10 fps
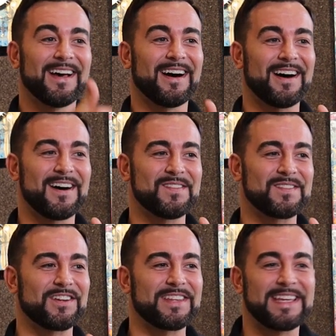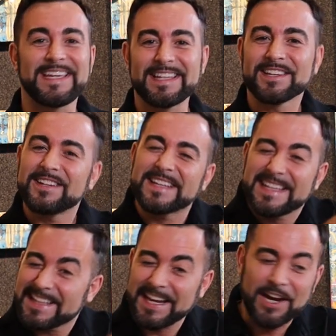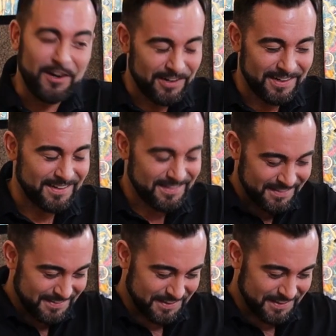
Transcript: the little eating area,